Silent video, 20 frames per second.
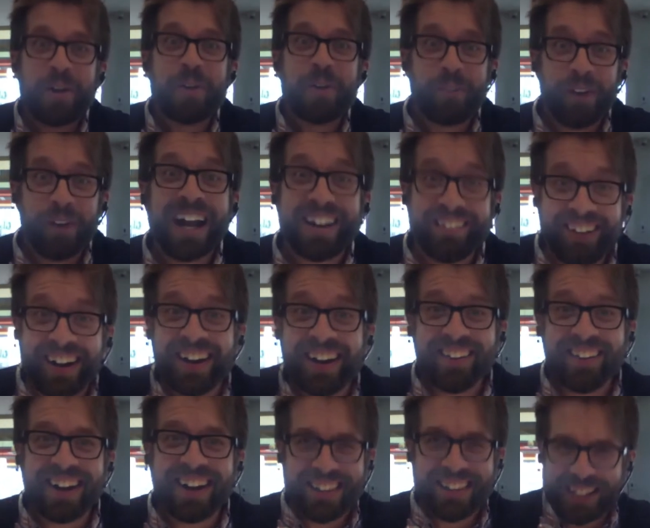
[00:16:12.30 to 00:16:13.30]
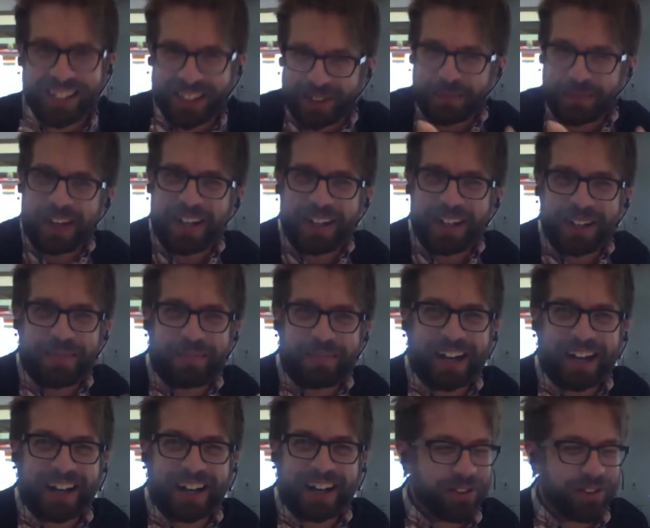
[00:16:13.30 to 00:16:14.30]
Right. And he's fitting it
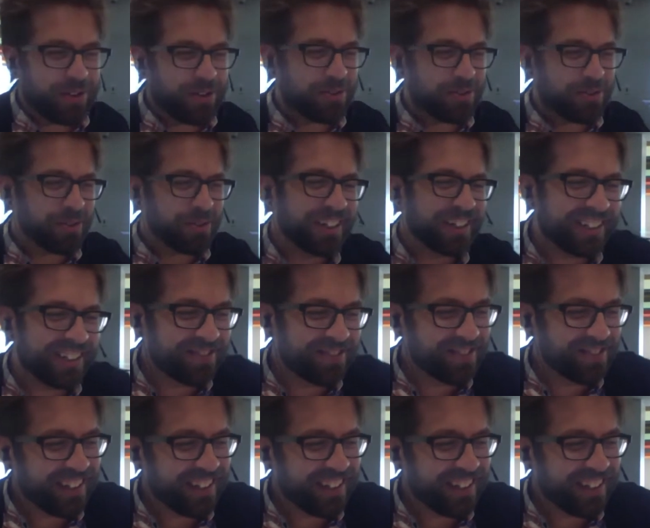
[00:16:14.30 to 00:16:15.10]
back with a drill.